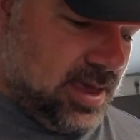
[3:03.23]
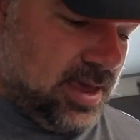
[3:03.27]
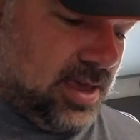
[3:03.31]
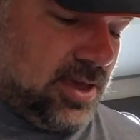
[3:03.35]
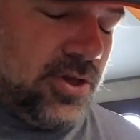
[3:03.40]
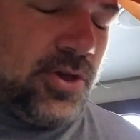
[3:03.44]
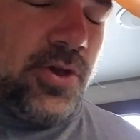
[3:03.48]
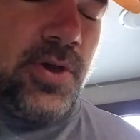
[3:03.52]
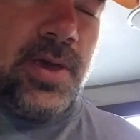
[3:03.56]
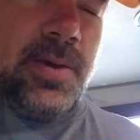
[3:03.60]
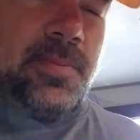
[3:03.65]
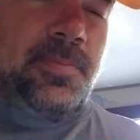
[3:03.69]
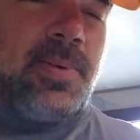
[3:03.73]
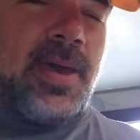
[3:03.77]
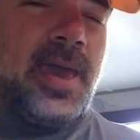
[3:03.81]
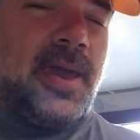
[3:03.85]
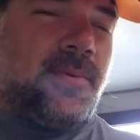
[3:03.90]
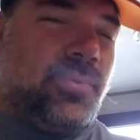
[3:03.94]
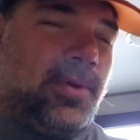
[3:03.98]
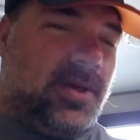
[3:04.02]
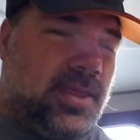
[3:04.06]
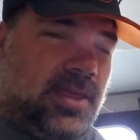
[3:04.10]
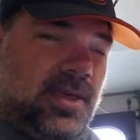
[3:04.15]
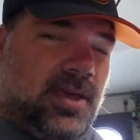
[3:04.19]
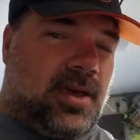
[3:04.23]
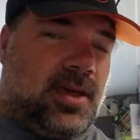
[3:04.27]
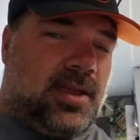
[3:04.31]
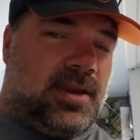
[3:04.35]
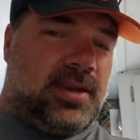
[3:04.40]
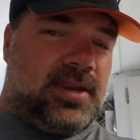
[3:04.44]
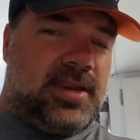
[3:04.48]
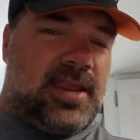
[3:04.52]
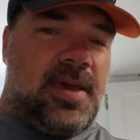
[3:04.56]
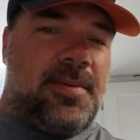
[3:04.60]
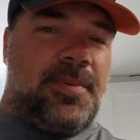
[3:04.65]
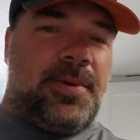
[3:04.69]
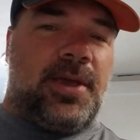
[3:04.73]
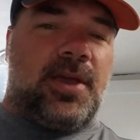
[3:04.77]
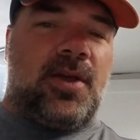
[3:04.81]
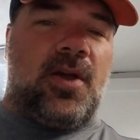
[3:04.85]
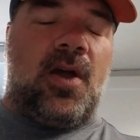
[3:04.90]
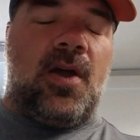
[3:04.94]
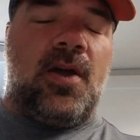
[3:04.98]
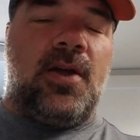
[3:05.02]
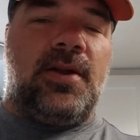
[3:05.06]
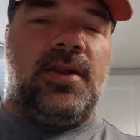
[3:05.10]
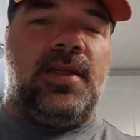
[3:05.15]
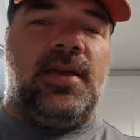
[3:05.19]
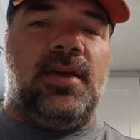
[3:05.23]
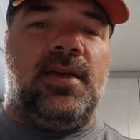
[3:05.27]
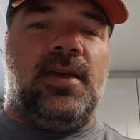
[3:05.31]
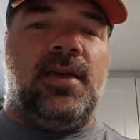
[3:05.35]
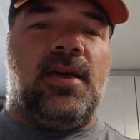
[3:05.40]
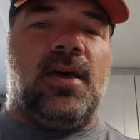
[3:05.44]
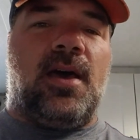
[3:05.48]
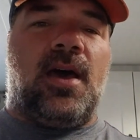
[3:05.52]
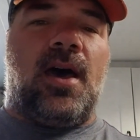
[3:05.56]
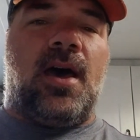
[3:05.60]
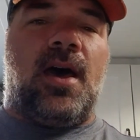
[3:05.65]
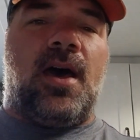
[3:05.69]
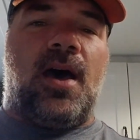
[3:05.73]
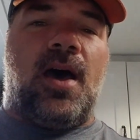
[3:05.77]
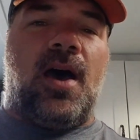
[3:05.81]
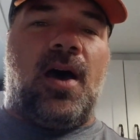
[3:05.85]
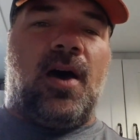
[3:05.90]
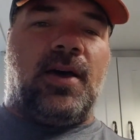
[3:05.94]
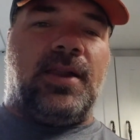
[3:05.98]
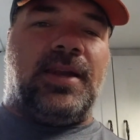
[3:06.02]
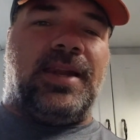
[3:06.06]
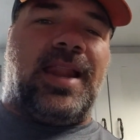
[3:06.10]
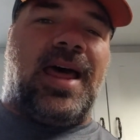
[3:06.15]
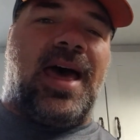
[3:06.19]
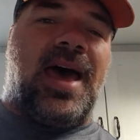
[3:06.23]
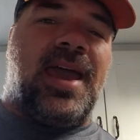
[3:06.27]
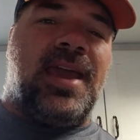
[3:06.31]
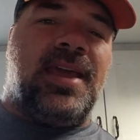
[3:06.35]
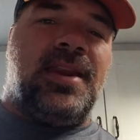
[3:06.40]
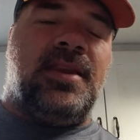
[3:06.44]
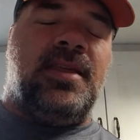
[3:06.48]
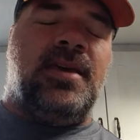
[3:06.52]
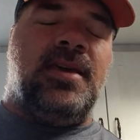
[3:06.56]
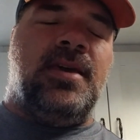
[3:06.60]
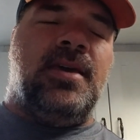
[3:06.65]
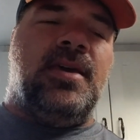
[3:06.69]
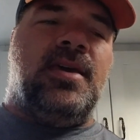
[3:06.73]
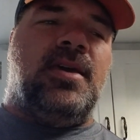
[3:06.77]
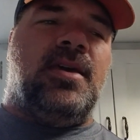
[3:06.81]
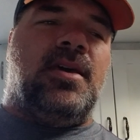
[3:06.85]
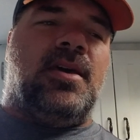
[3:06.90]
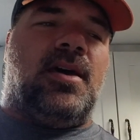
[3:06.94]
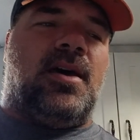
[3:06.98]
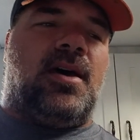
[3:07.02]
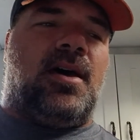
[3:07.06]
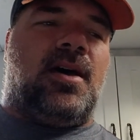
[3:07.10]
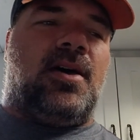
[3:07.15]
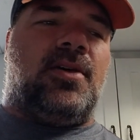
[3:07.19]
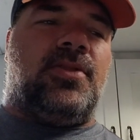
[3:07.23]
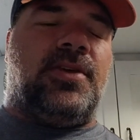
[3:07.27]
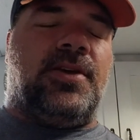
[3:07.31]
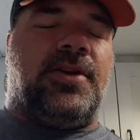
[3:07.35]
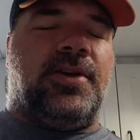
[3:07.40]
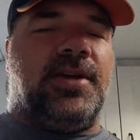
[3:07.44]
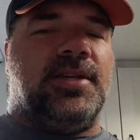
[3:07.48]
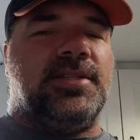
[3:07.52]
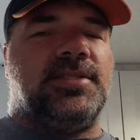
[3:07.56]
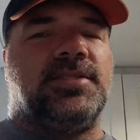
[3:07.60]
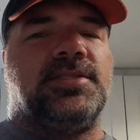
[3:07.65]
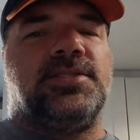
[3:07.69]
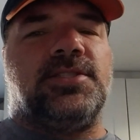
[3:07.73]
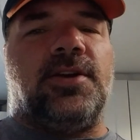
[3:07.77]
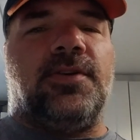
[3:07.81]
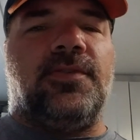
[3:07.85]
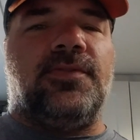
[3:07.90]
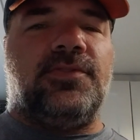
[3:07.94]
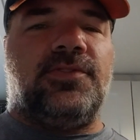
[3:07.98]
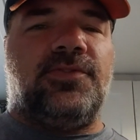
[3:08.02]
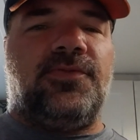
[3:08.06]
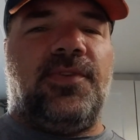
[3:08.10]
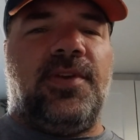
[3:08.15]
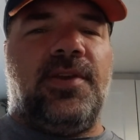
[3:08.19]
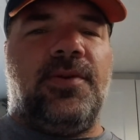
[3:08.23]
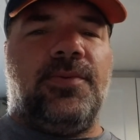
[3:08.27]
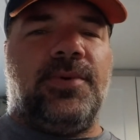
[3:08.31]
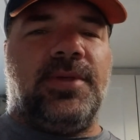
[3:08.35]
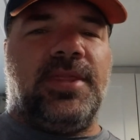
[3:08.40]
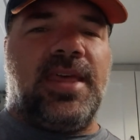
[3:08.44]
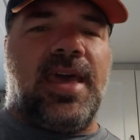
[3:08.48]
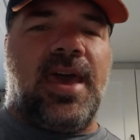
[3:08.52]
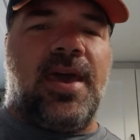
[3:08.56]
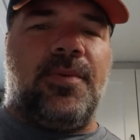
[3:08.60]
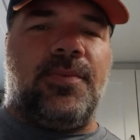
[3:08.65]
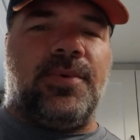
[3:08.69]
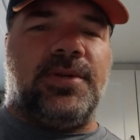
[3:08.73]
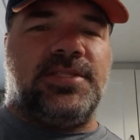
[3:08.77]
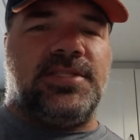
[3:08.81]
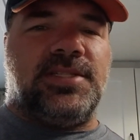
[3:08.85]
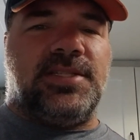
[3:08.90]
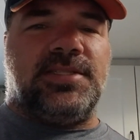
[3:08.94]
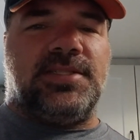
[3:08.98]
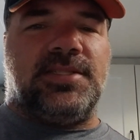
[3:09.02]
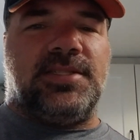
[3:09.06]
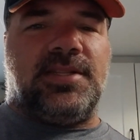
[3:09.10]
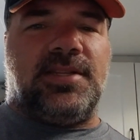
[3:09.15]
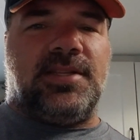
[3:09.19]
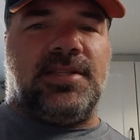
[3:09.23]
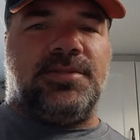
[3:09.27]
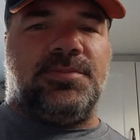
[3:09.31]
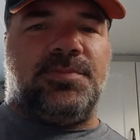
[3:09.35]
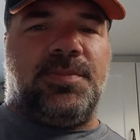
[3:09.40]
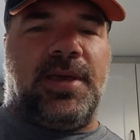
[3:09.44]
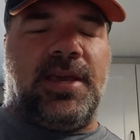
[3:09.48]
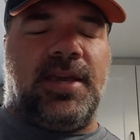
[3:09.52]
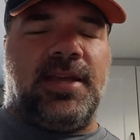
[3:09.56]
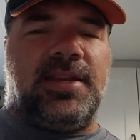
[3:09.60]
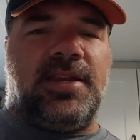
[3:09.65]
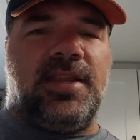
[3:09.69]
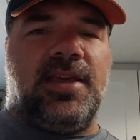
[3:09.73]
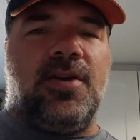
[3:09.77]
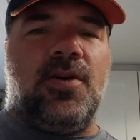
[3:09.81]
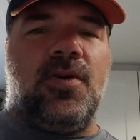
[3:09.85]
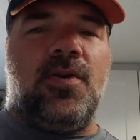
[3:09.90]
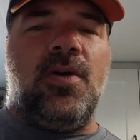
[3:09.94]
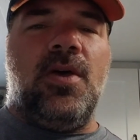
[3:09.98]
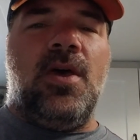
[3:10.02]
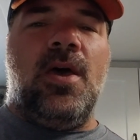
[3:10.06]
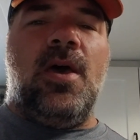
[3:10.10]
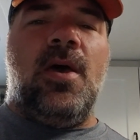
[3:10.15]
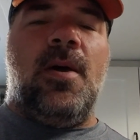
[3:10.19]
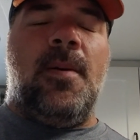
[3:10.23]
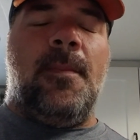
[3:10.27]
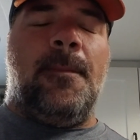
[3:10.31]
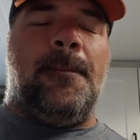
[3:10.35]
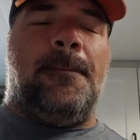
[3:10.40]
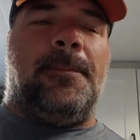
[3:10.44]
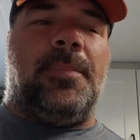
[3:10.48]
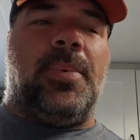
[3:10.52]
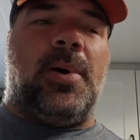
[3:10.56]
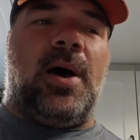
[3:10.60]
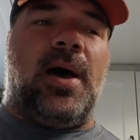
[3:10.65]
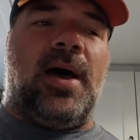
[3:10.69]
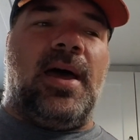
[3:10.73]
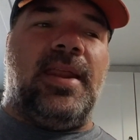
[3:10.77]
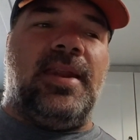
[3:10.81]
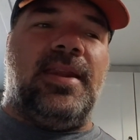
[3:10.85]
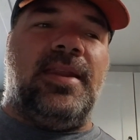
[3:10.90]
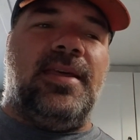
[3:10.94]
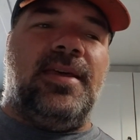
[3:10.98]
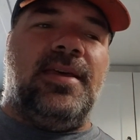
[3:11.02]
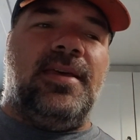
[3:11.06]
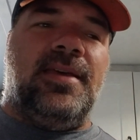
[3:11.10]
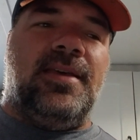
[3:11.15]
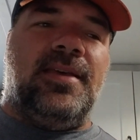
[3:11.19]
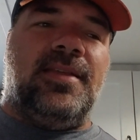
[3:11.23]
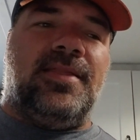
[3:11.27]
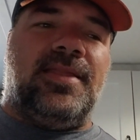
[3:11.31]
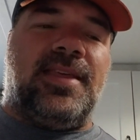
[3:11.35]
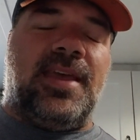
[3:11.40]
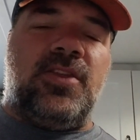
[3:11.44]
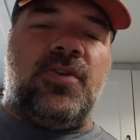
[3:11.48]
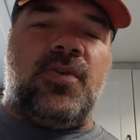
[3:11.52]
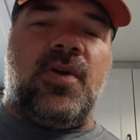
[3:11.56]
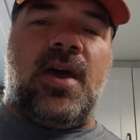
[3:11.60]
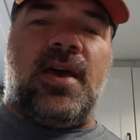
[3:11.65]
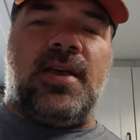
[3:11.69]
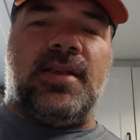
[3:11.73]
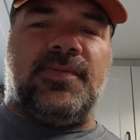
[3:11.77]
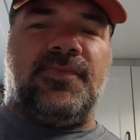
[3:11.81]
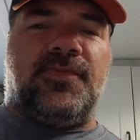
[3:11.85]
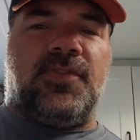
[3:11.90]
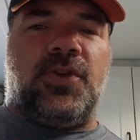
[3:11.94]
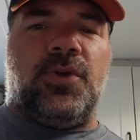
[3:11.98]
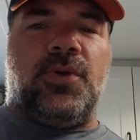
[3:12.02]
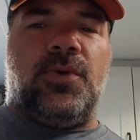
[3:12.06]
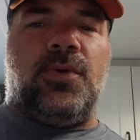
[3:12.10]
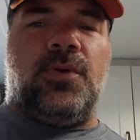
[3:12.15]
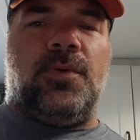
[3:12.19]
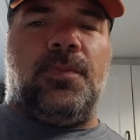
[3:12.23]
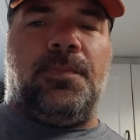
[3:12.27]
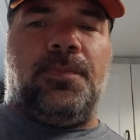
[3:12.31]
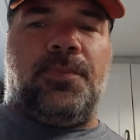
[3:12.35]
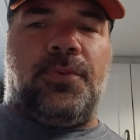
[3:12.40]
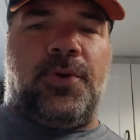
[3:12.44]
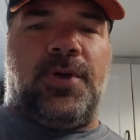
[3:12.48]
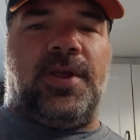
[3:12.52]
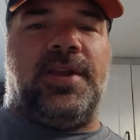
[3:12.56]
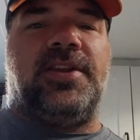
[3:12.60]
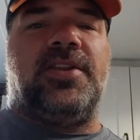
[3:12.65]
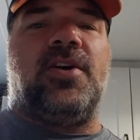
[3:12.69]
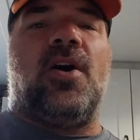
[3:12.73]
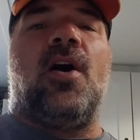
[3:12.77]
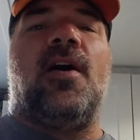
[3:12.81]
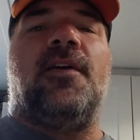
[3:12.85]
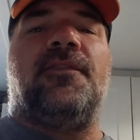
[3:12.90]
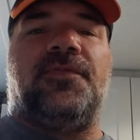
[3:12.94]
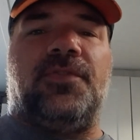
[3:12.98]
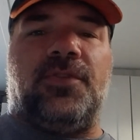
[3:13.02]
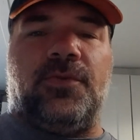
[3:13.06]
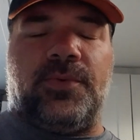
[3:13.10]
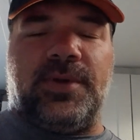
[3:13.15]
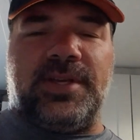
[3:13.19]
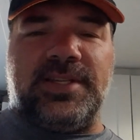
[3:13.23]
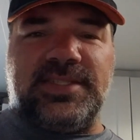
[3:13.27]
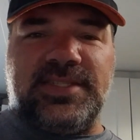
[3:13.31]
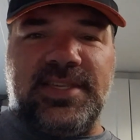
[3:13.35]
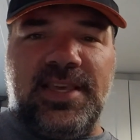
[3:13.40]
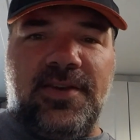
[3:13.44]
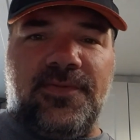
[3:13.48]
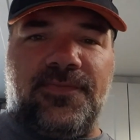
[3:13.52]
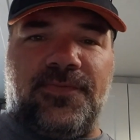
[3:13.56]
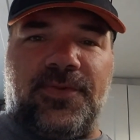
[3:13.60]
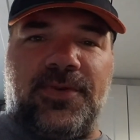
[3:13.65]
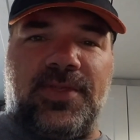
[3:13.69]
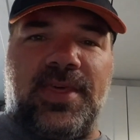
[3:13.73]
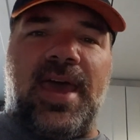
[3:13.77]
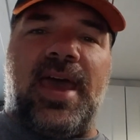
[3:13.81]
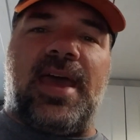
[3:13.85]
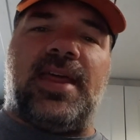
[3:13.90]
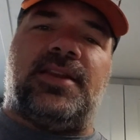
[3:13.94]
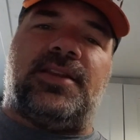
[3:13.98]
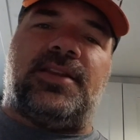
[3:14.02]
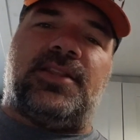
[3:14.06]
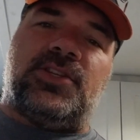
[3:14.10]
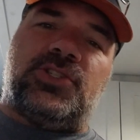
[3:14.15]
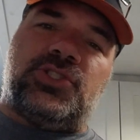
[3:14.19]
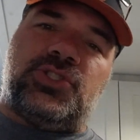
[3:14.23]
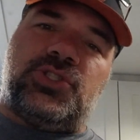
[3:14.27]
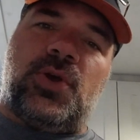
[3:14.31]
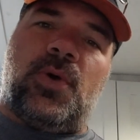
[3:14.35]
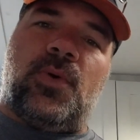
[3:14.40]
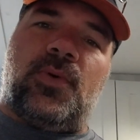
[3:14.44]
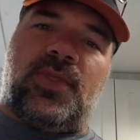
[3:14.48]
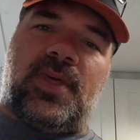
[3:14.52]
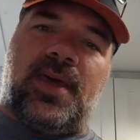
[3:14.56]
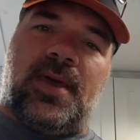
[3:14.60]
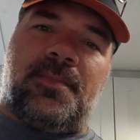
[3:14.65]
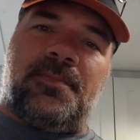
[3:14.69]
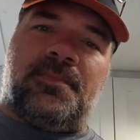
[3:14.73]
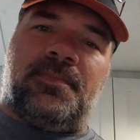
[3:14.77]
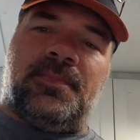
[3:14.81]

You can pay with a debit card online. There is a service fee with that, which isn't as big a deal, but then you have to print off the receipt for that to show them.